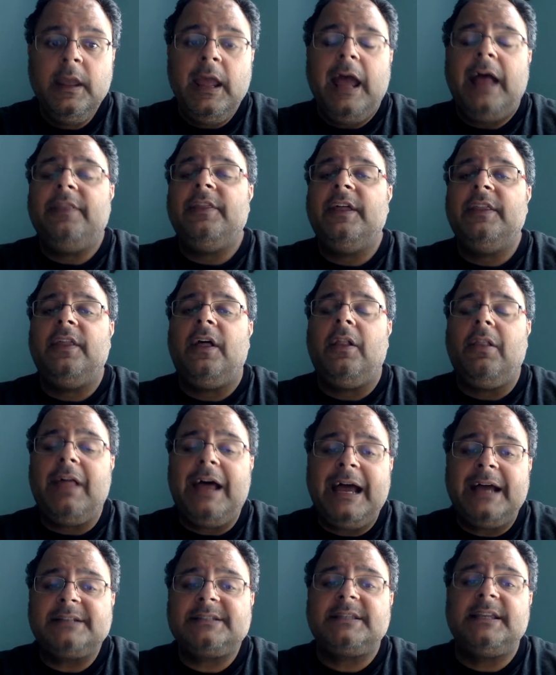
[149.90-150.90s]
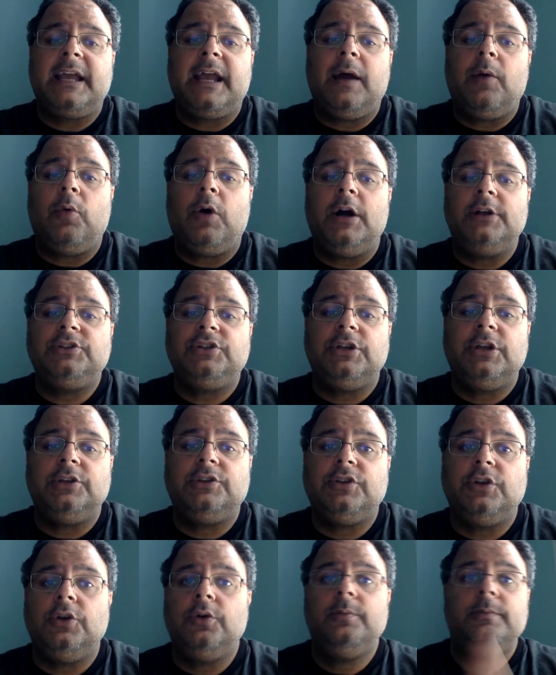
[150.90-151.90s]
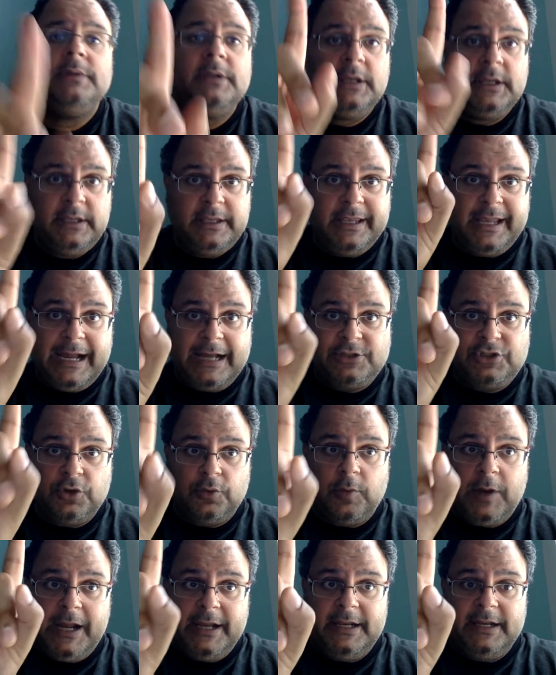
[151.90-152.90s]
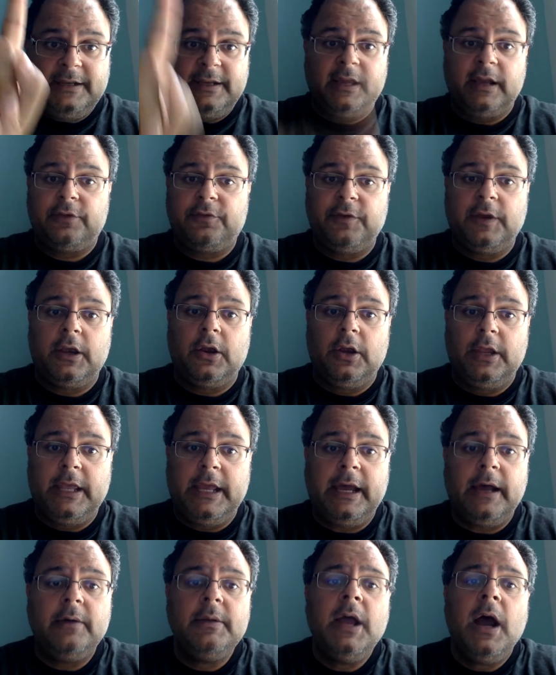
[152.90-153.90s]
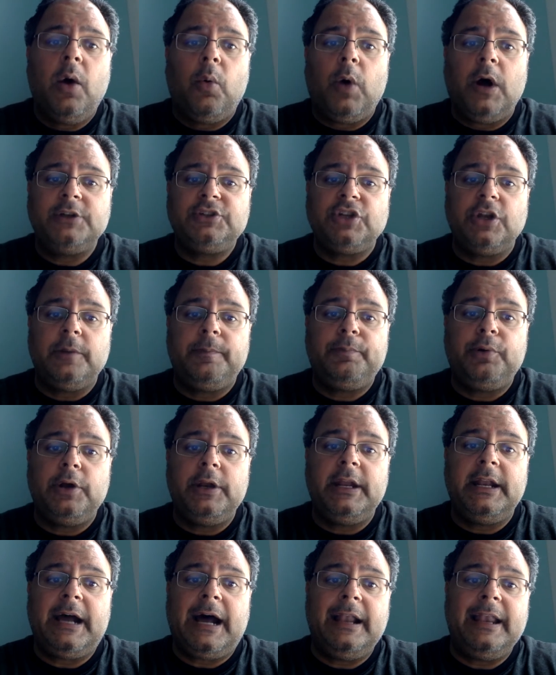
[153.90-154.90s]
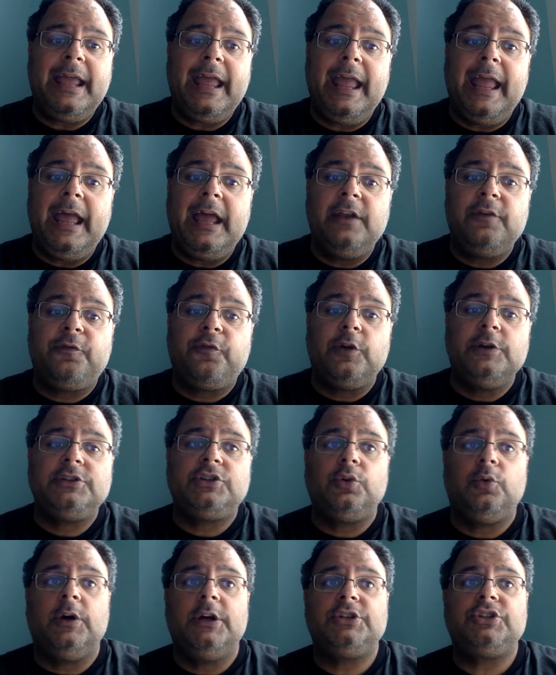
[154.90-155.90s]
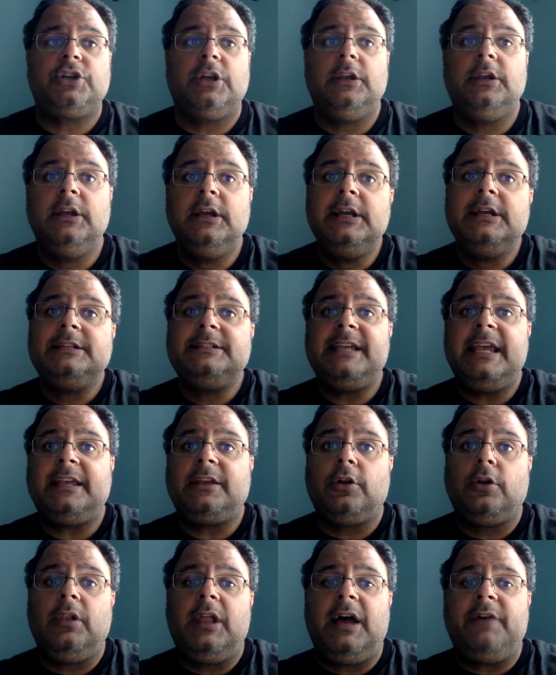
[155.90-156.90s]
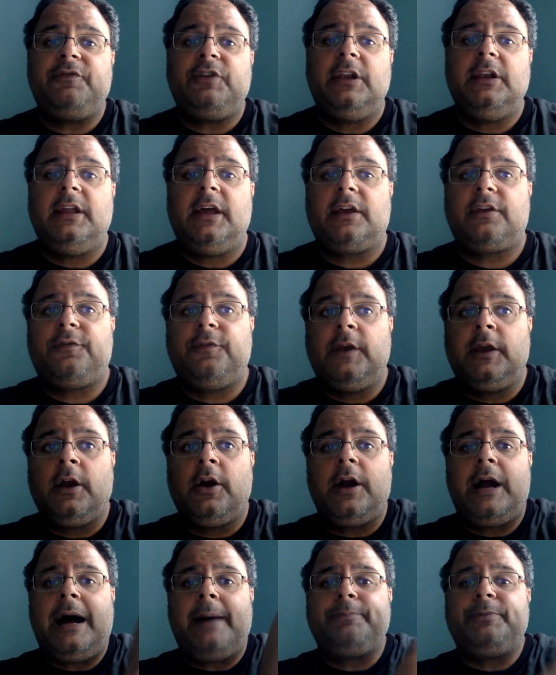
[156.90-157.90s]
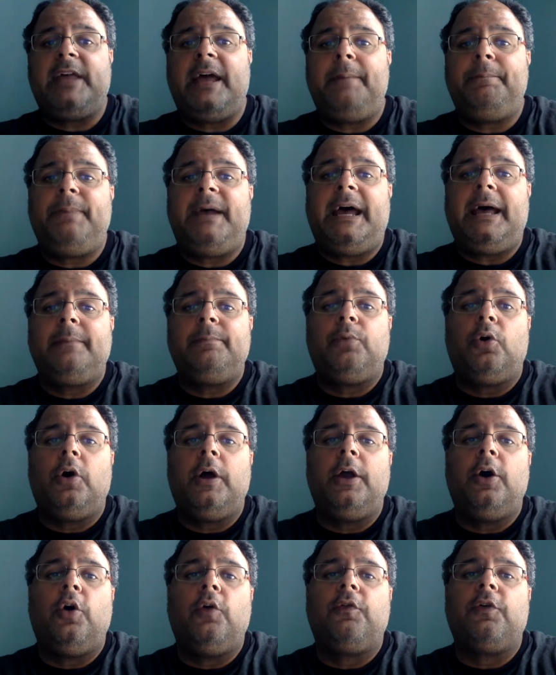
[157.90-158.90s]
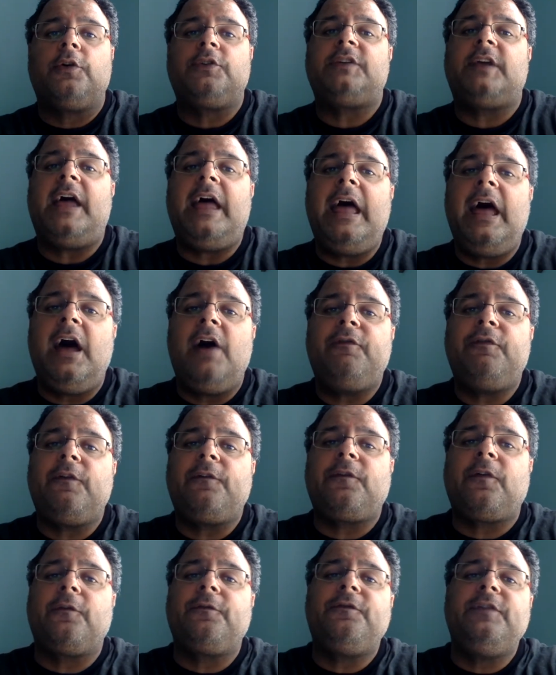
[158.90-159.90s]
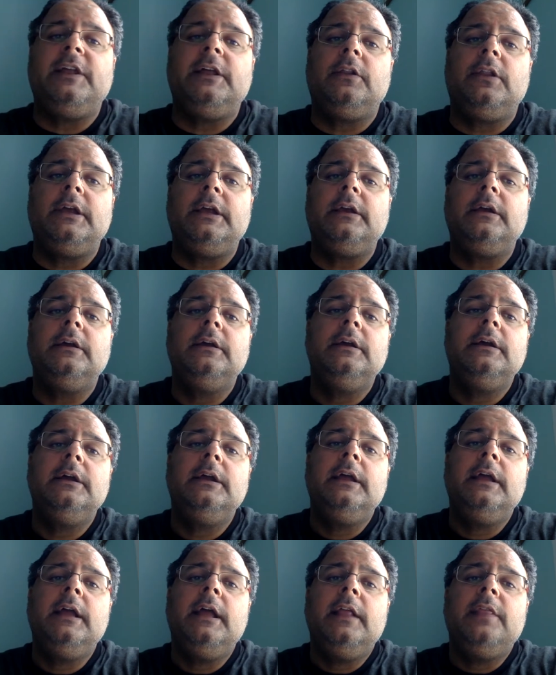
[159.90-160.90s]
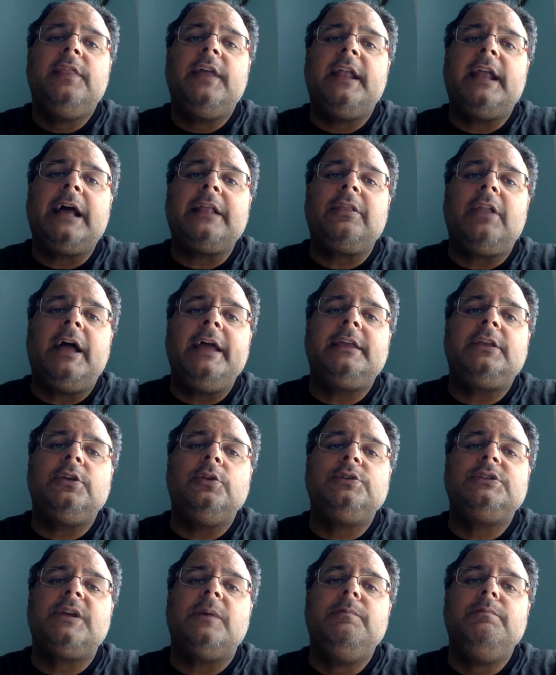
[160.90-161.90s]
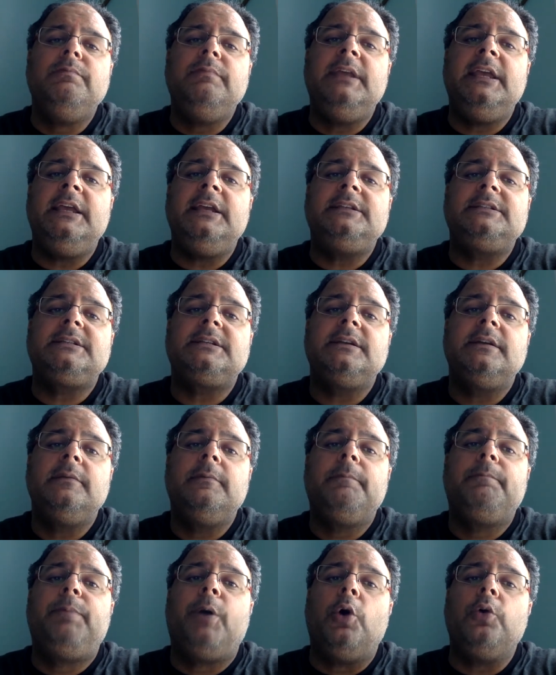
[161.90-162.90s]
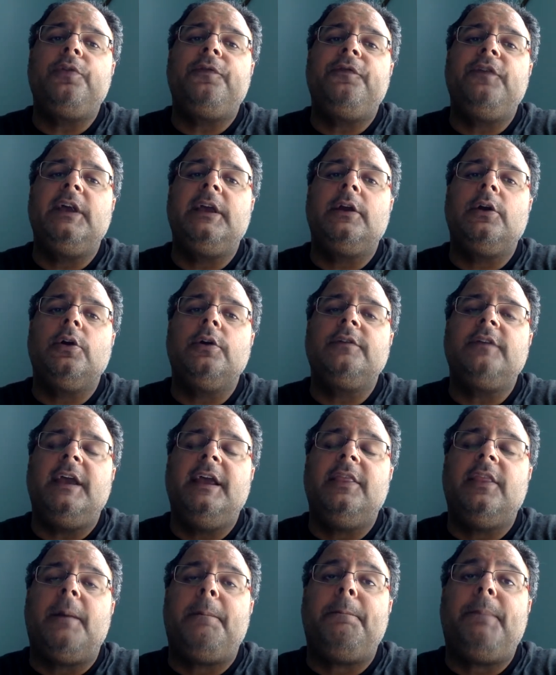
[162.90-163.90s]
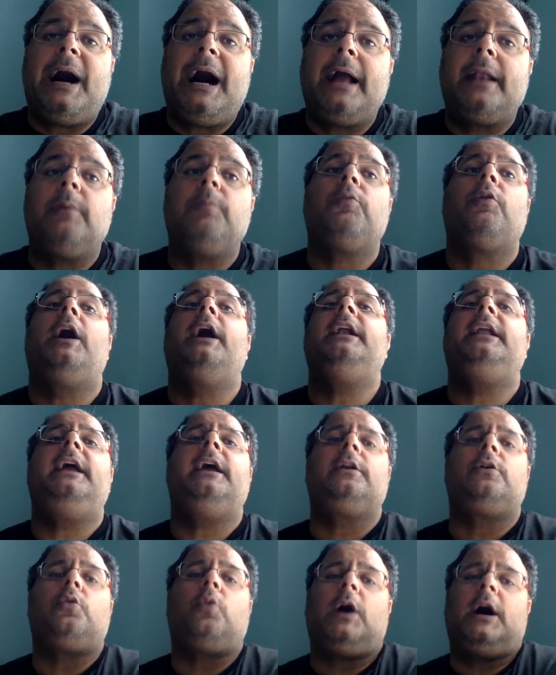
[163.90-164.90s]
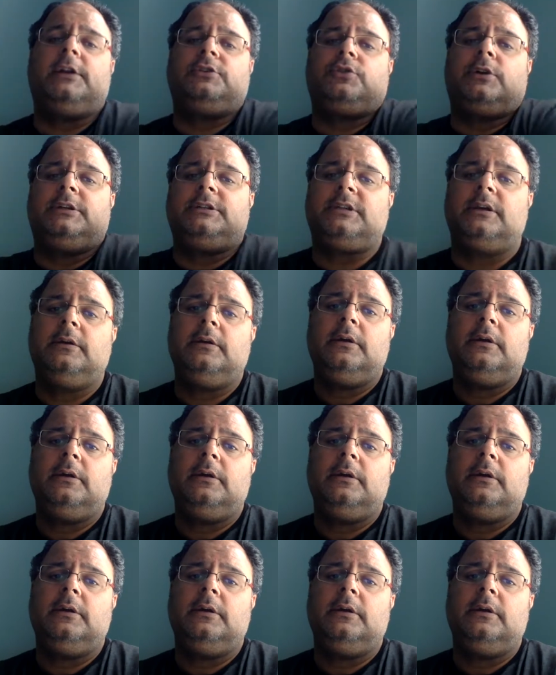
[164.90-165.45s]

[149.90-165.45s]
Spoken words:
And then the last thing I want you to do, you got your right index finger, yeah? I want you to put it on N for intuition. Take your left index finger, hop that bad boy over to F for feeling. Then I'd like you to meet both fingers in the bottom right hand quadrant.